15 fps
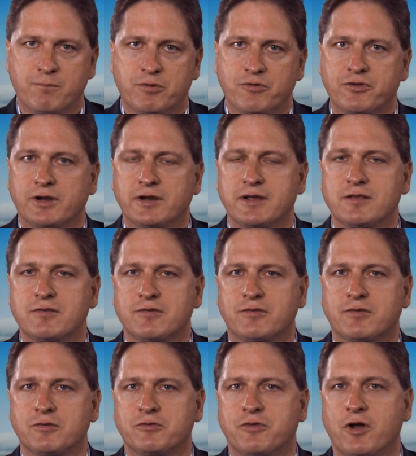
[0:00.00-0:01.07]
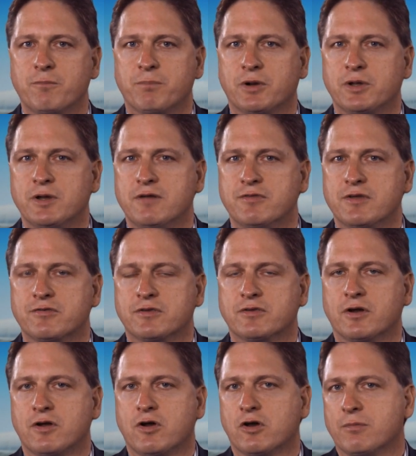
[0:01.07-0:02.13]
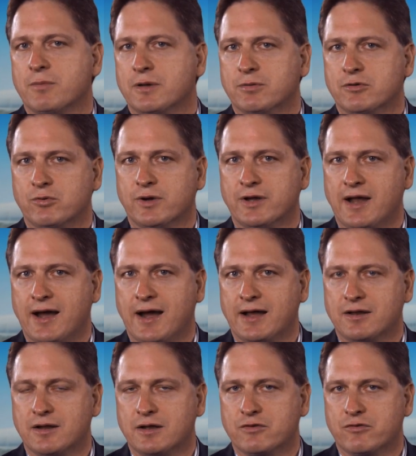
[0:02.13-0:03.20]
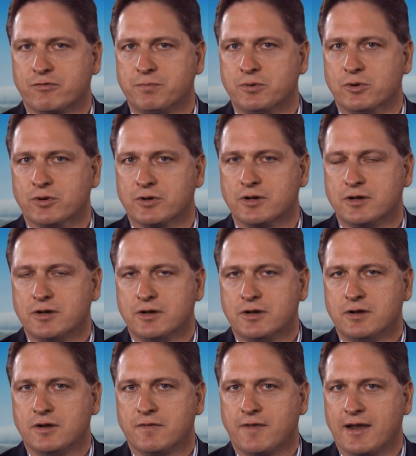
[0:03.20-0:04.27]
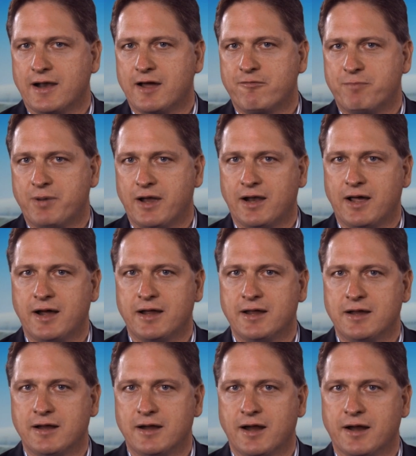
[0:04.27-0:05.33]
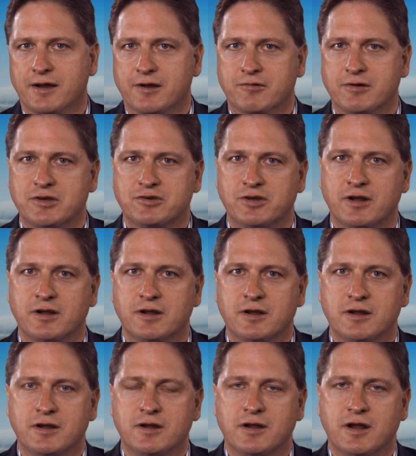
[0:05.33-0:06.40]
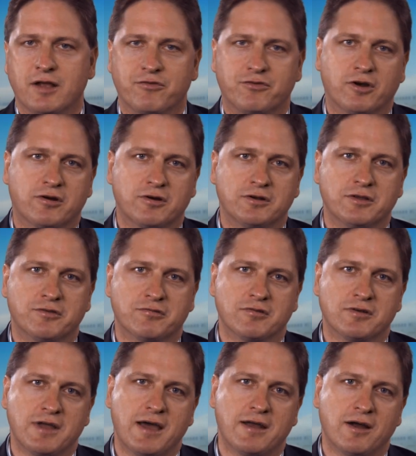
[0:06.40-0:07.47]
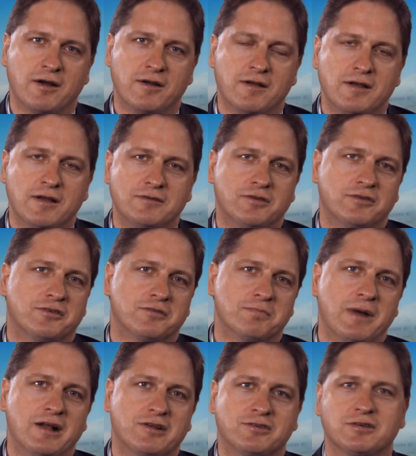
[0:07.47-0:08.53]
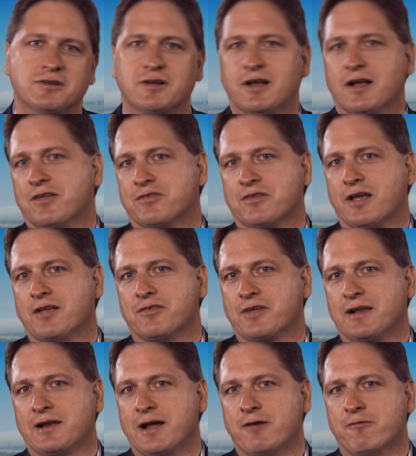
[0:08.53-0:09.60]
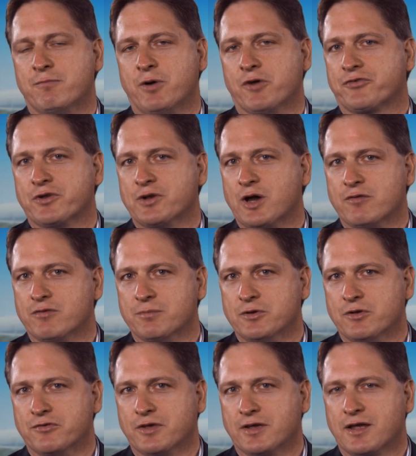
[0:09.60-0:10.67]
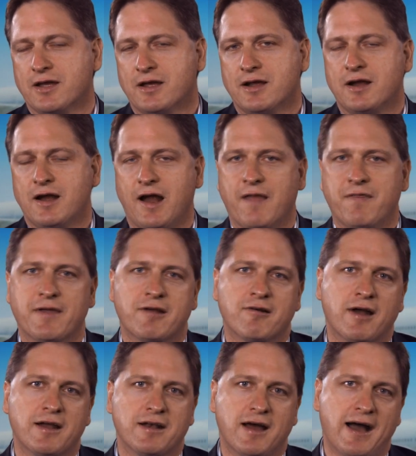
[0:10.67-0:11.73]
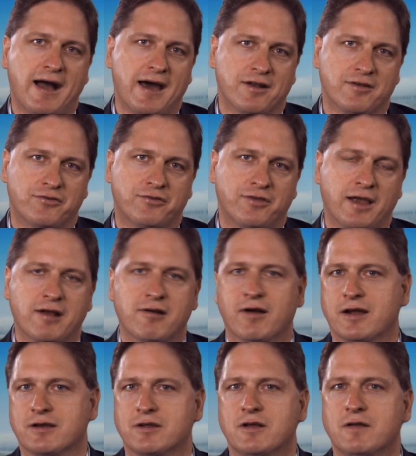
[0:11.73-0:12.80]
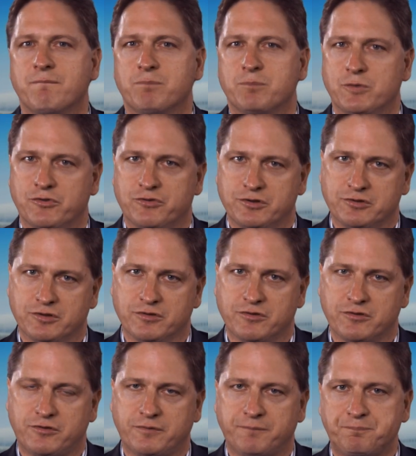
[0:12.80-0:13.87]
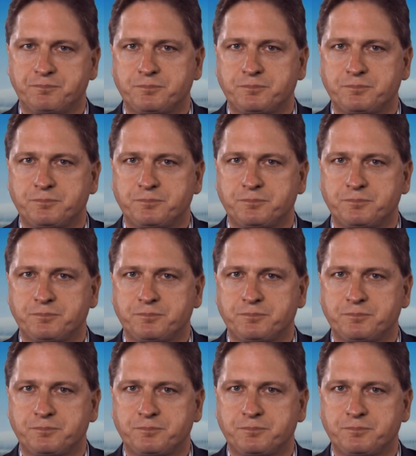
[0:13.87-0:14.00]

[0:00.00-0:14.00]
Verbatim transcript: Brazilians don't believe there's a dichotomy between art and sport. They love Pele and Garrincha and Socrates and Ronaldo just as much as, as they love bossa nova music and their great artists and great musicians.